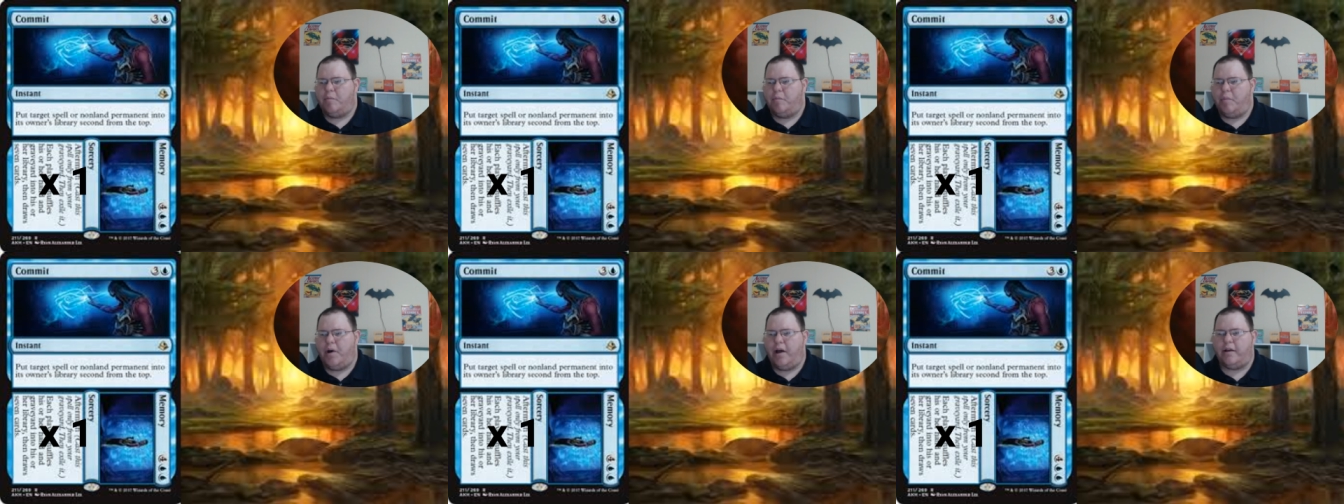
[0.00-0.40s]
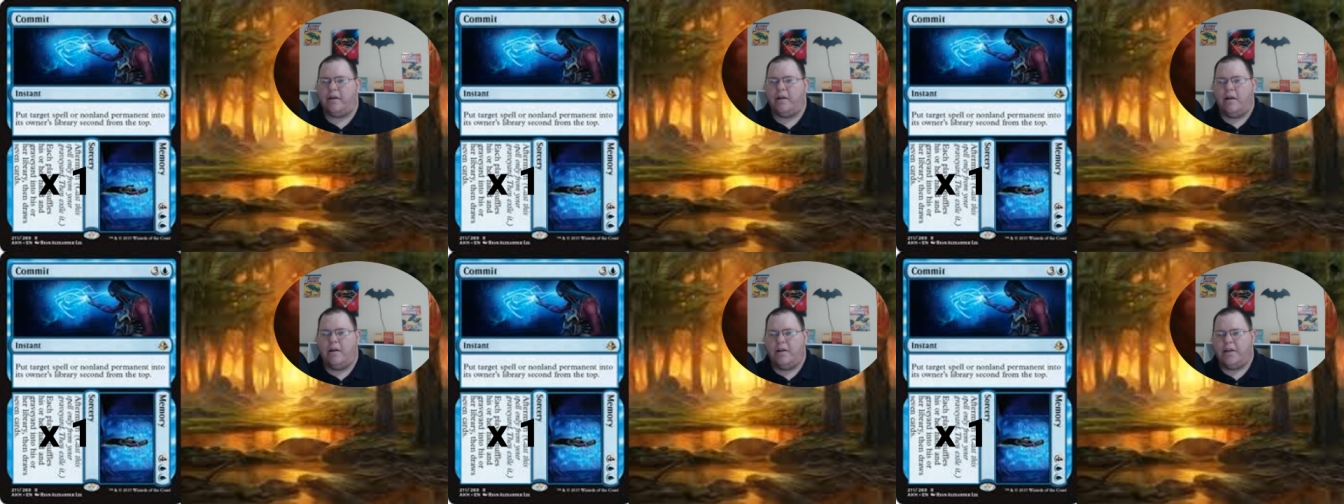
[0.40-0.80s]
but
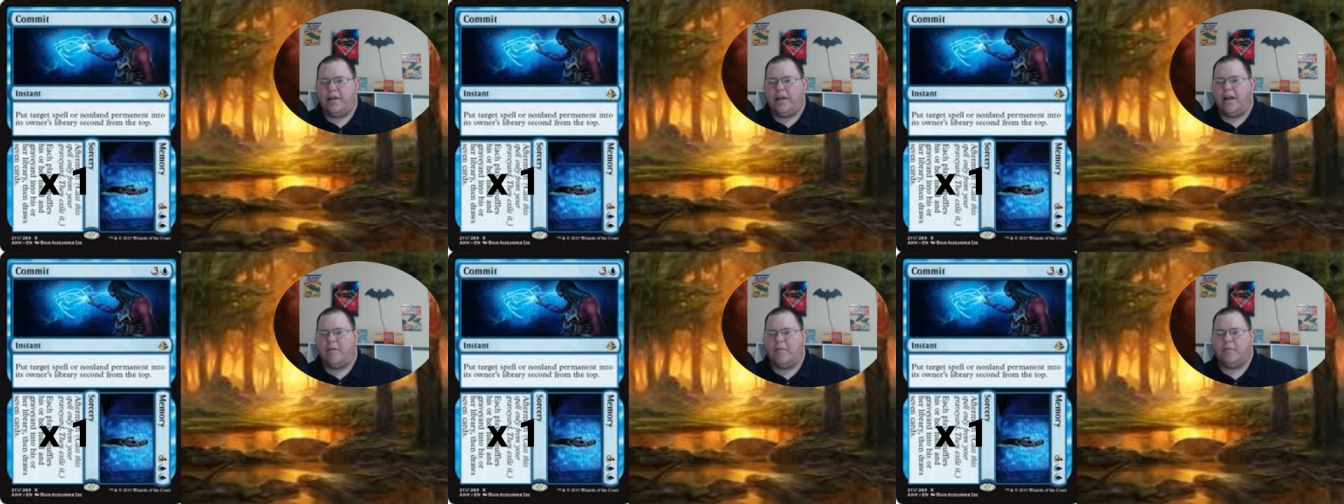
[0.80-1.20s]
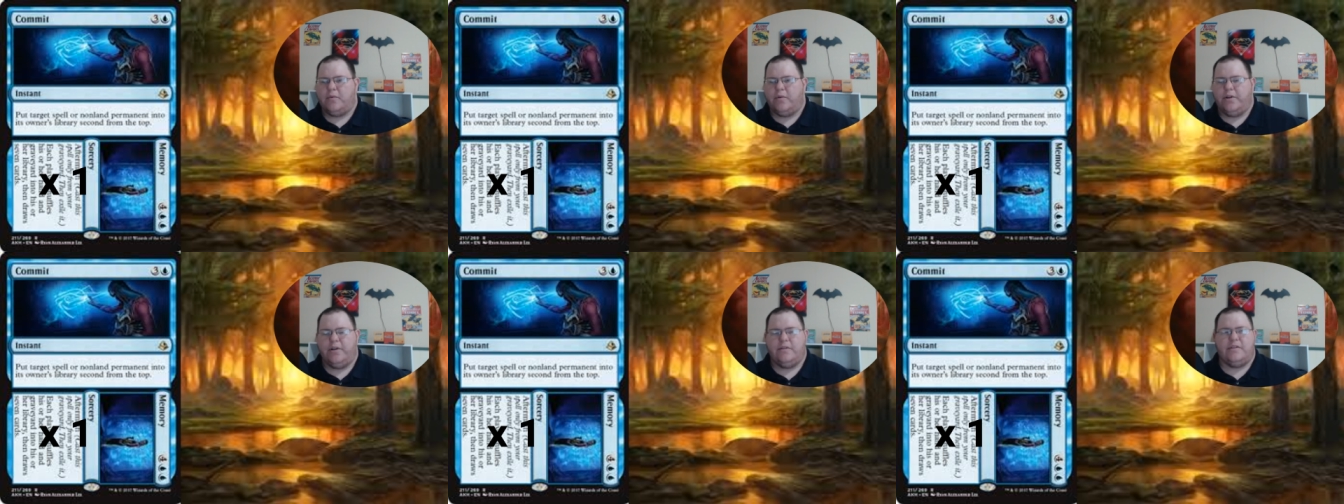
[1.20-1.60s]
you got to remember
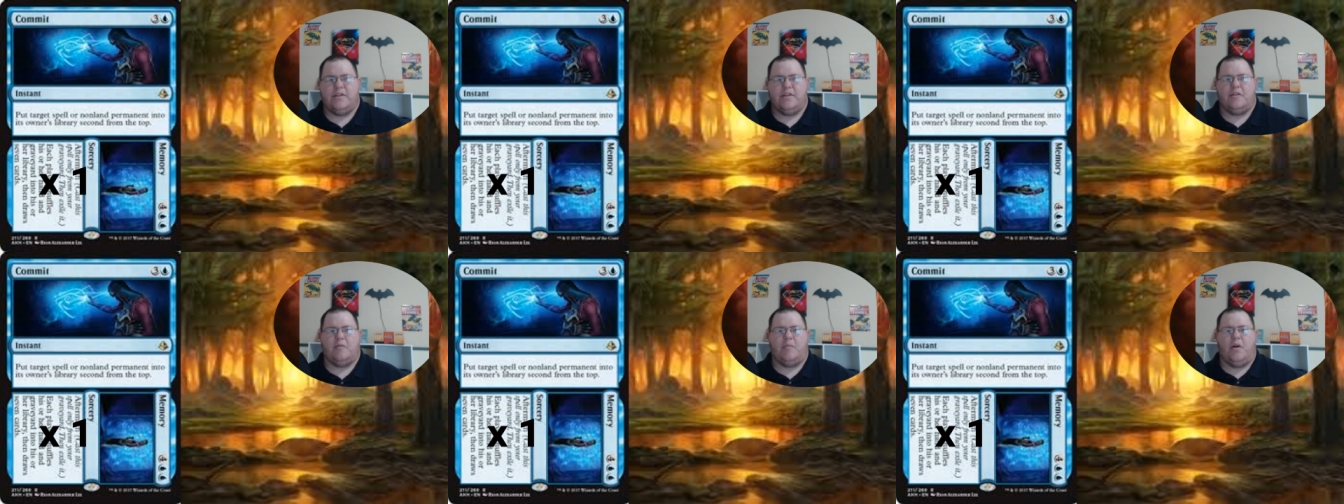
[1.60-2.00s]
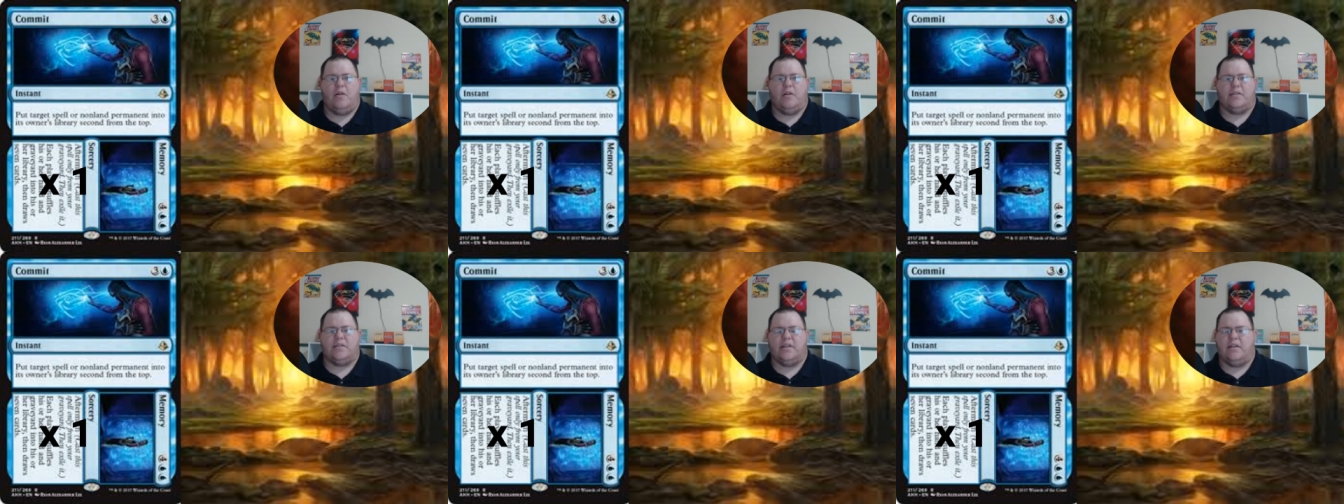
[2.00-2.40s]
we're using Nicol
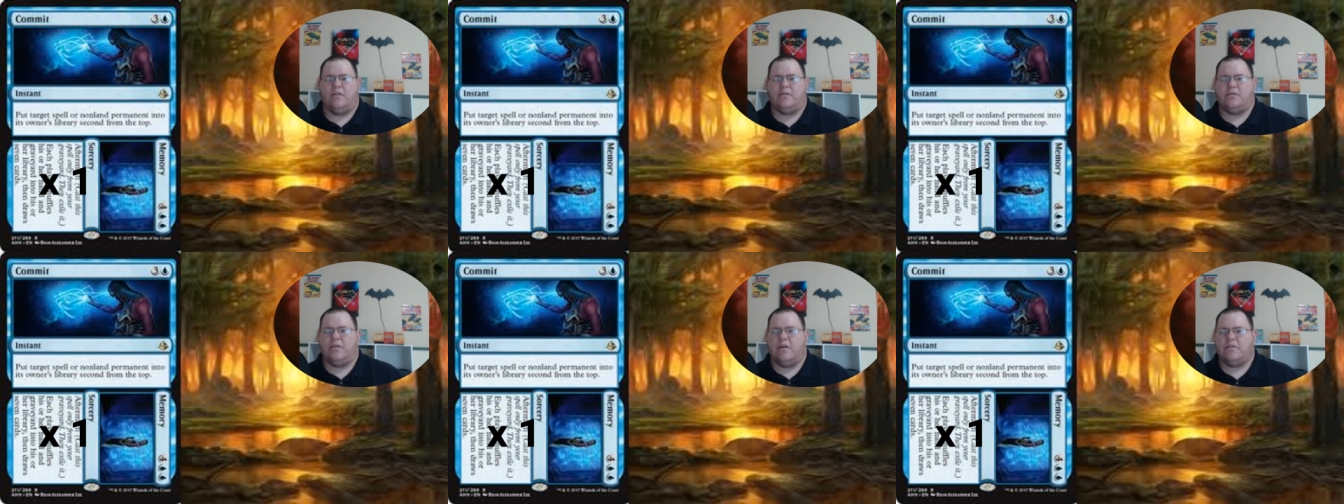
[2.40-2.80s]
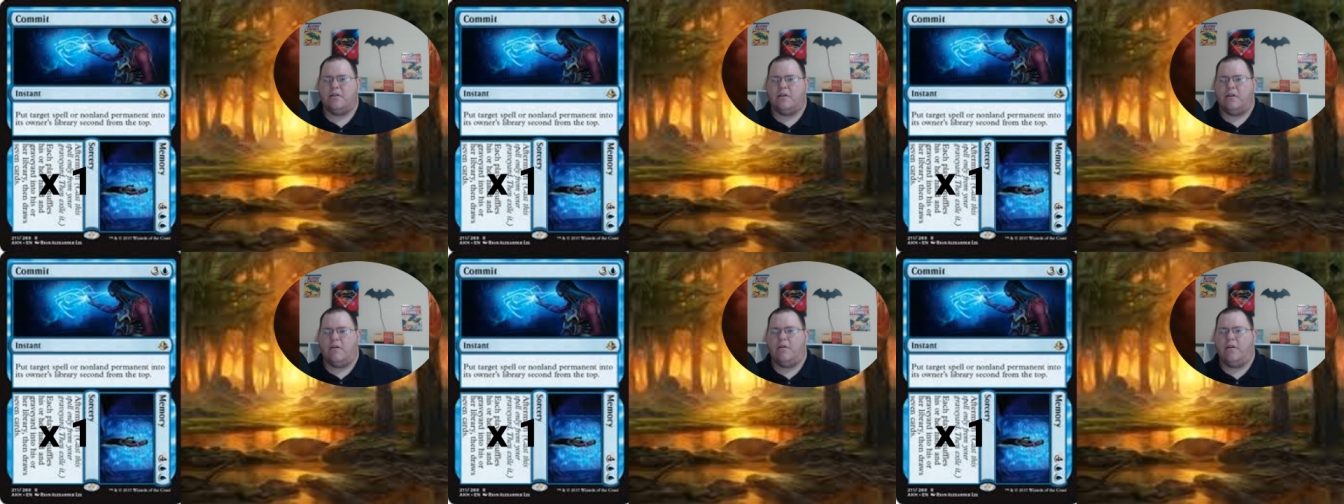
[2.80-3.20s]
Bolas, and those cards
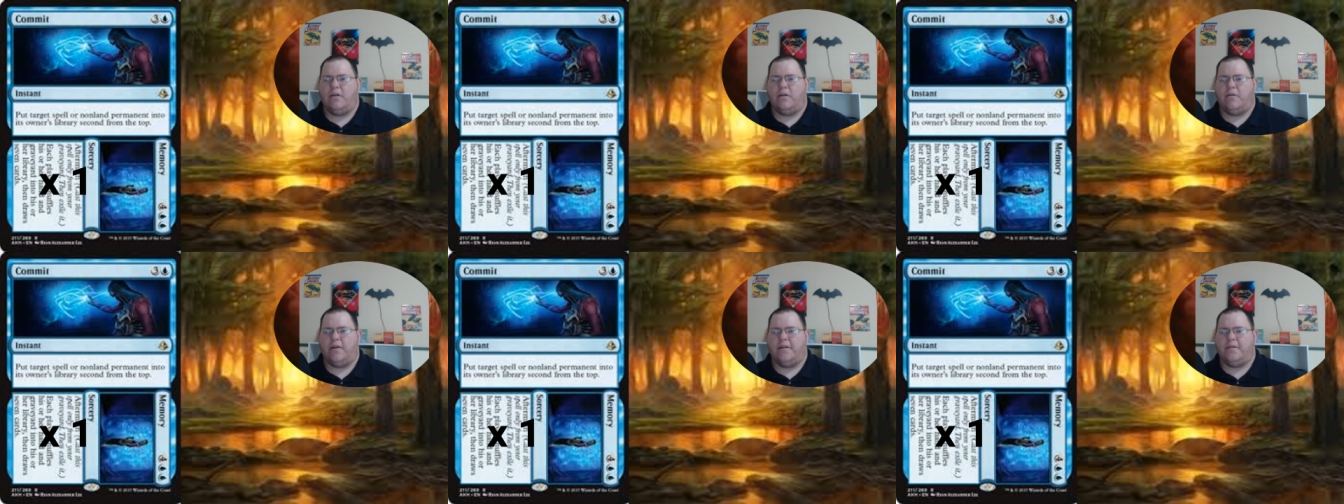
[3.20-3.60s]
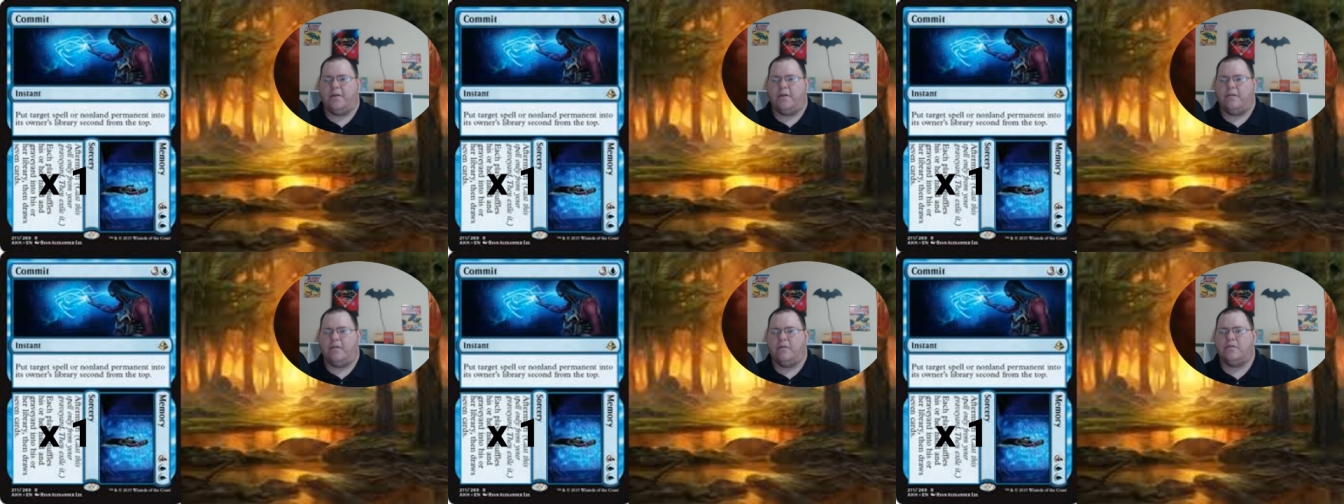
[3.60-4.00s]
aren't going into the
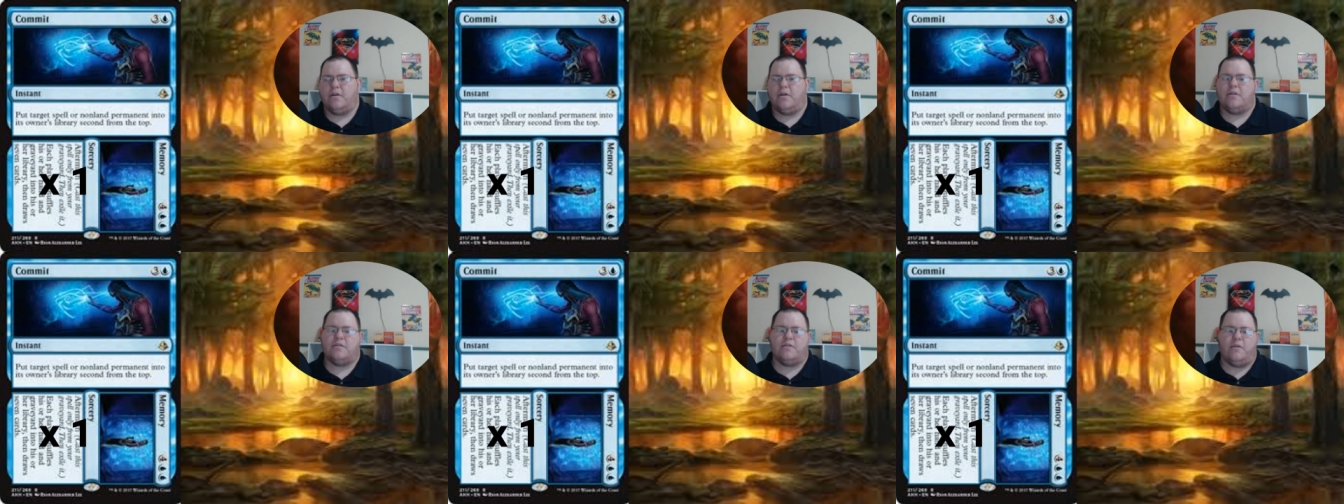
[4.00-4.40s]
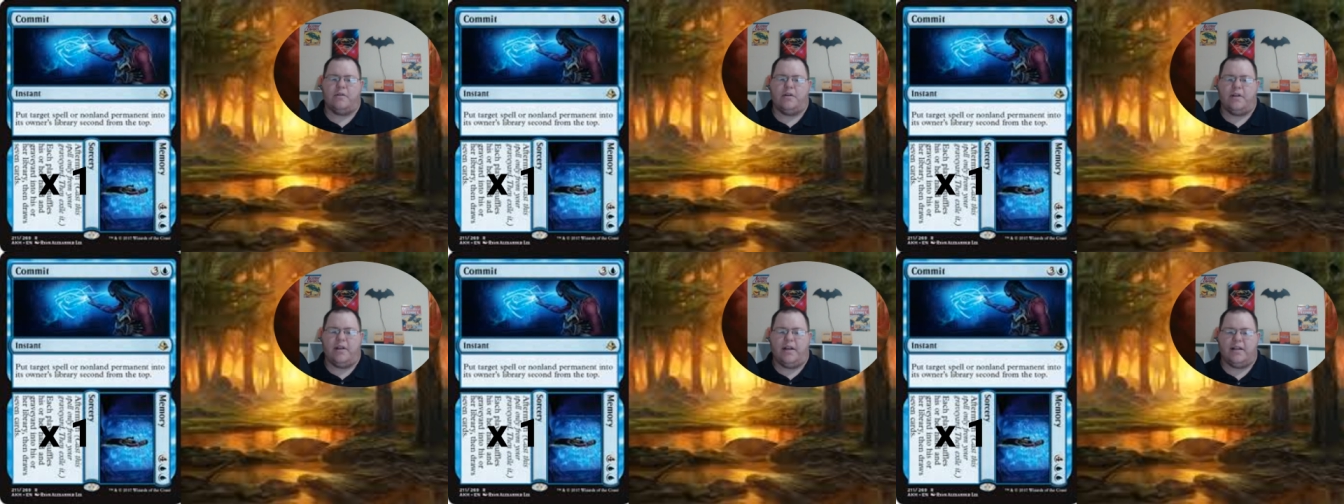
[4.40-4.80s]
graveyard. Those cards are going
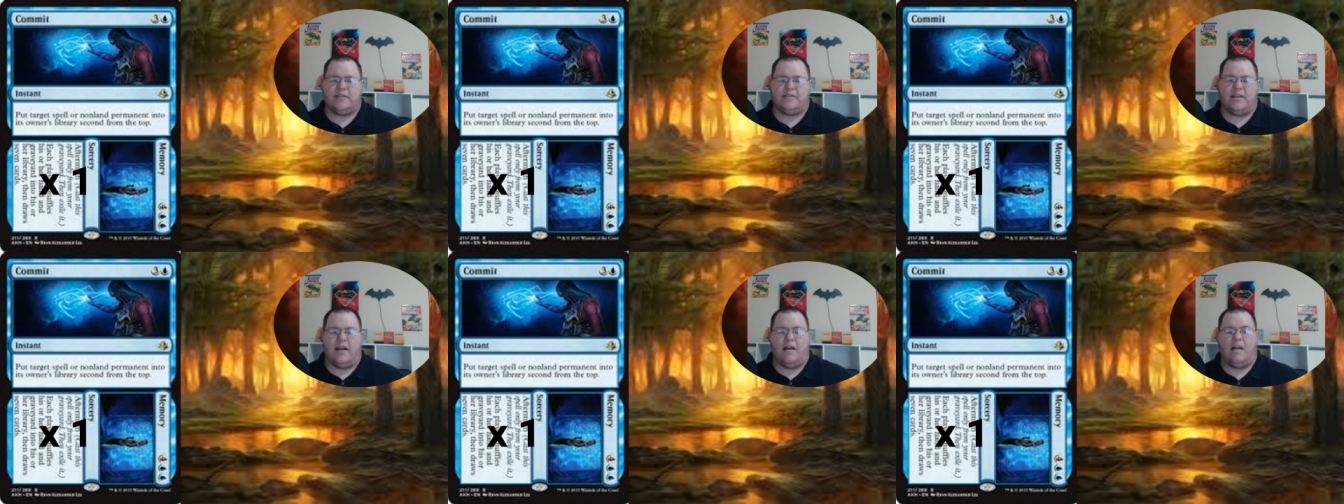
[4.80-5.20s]
into exile.